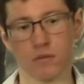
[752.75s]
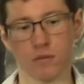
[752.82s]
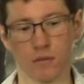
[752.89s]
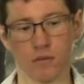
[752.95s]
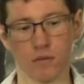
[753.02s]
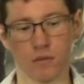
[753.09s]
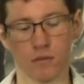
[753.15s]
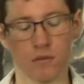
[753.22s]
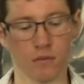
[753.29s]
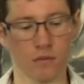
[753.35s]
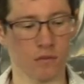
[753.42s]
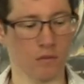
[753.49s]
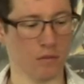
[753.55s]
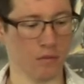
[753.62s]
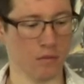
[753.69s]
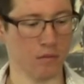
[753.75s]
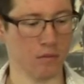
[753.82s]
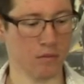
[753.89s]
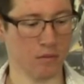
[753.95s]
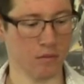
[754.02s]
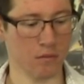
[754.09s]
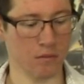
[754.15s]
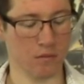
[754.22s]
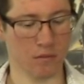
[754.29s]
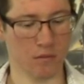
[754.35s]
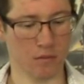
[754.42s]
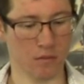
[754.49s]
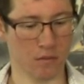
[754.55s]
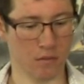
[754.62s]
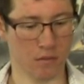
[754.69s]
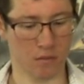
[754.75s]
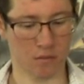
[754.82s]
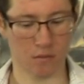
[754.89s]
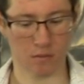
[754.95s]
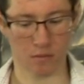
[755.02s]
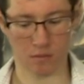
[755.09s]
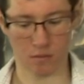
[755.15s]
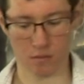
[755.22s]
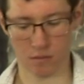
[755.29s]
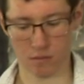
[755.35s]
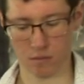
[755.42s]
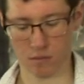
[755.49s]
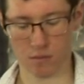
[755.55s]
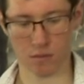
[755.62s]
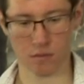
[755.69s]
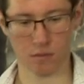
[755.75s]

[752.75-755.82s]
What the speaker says: This person isn't speaking.